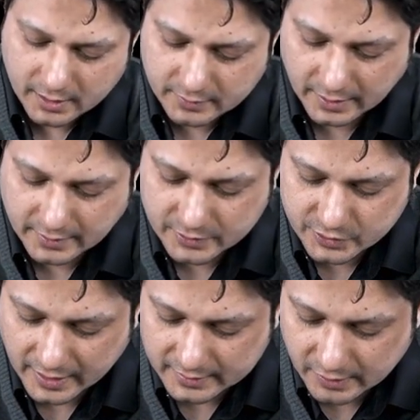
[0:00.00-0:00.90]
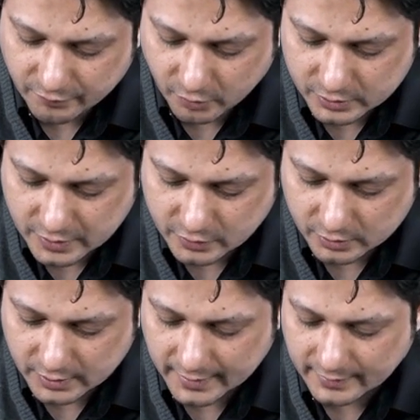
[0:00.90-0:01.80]
the distractive forces or
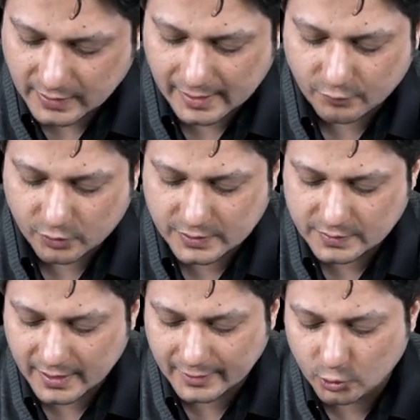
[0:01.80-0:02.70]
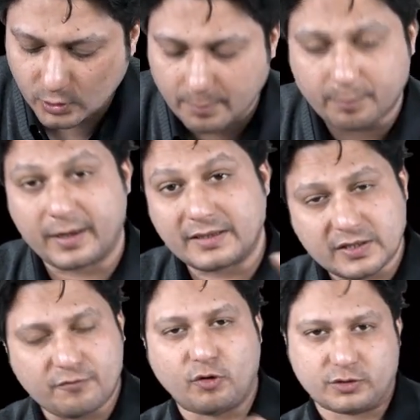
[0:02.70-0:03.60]
the tensile forces into
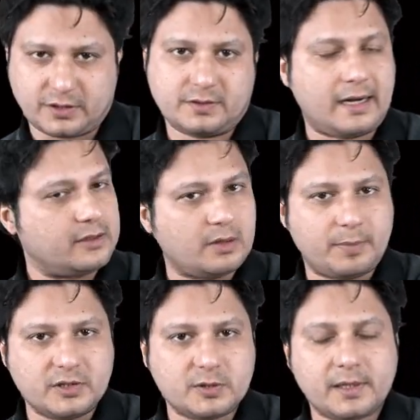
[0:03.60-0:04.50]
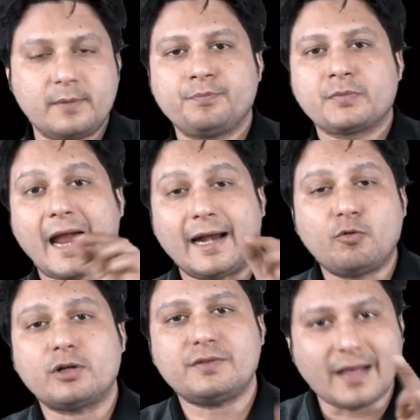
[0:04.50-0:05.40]
compressive forces. That is the principle. And
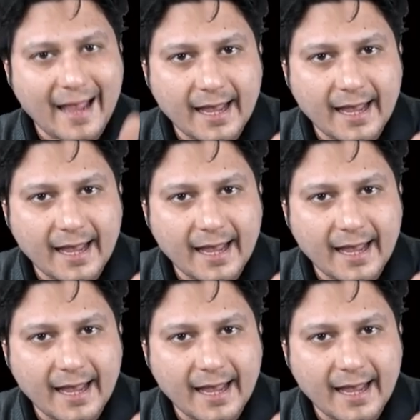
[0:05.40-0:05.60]
what is the